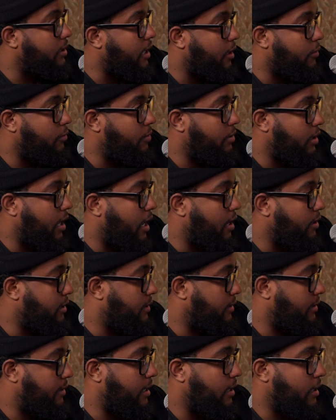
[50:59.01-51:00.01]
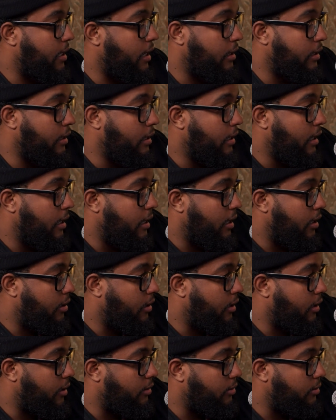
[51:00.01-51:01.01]
like we I just said, like
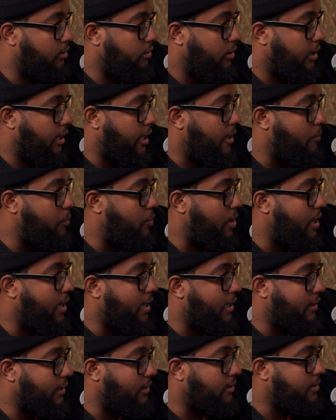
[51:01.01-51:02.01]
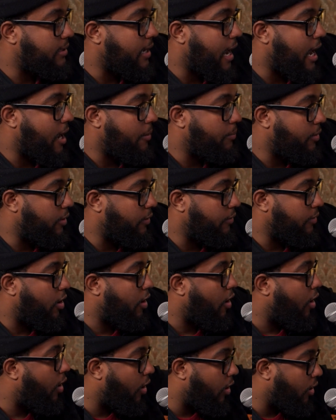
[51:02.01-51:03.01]
like Him being at the top of
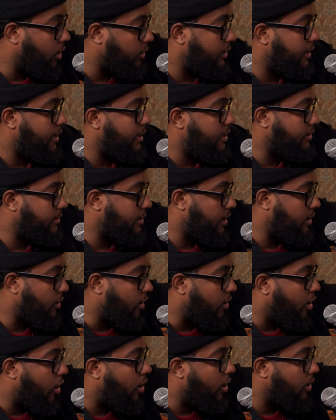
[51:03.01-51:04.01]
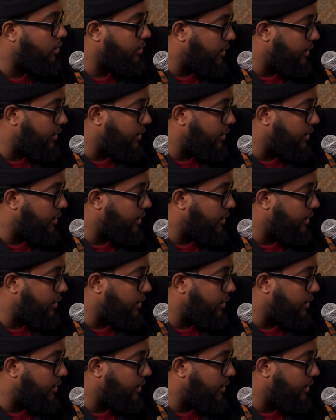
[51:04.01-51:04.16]
all things and all